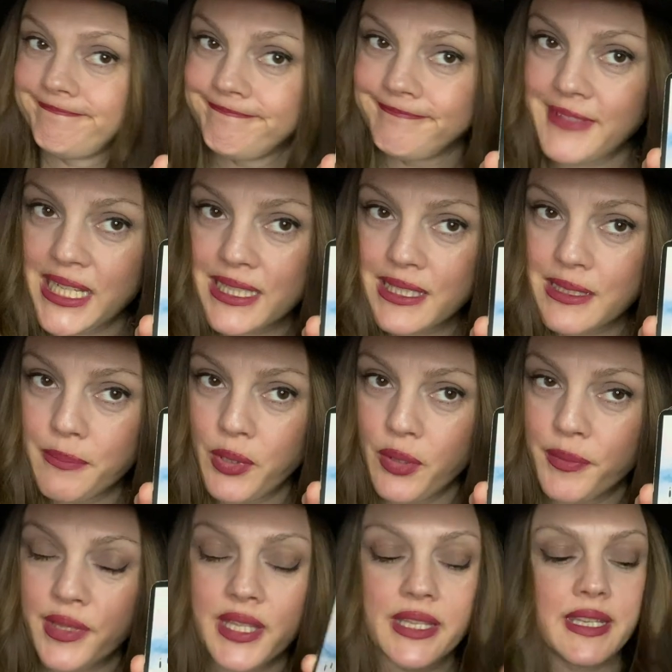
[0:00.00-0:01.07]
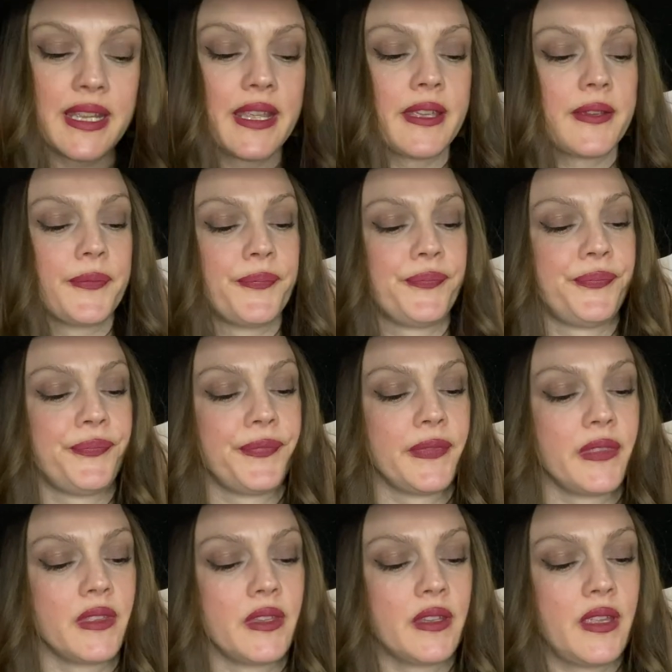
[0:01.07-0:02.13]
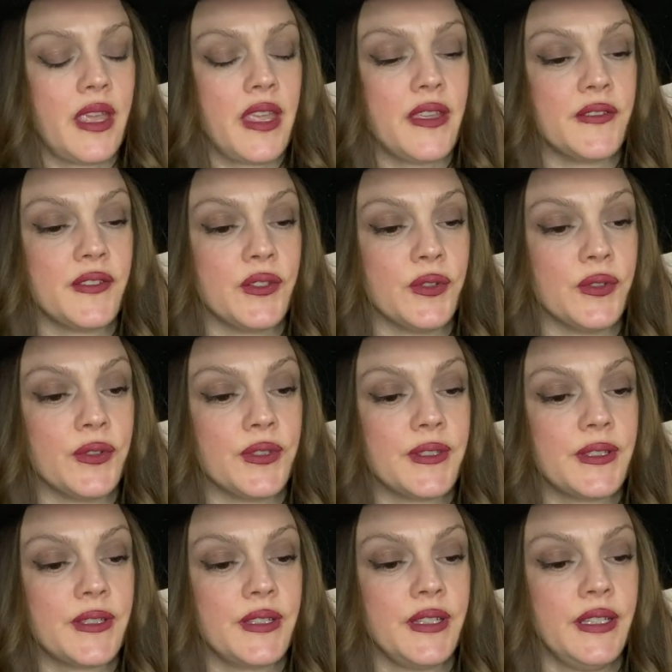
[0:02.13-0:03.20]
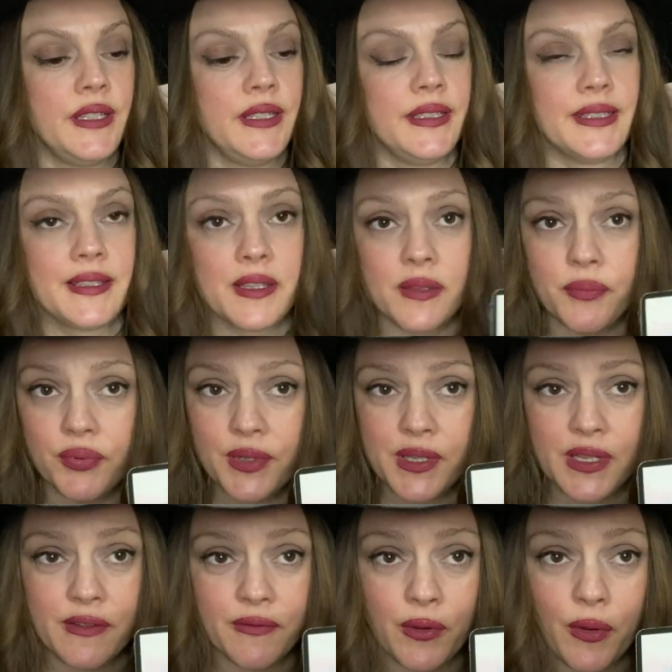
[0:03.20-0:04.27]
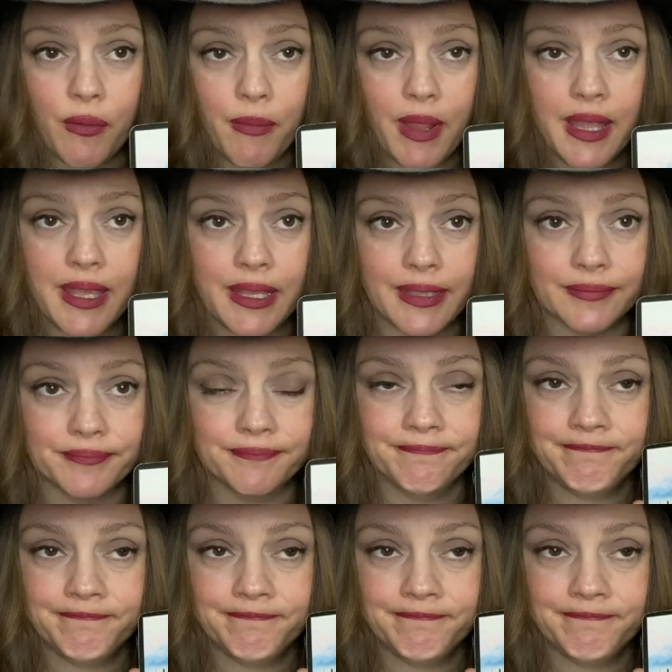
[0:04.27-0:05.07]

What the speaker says: That's the bottom of the deck. Eight of Swords is a prison of your own making.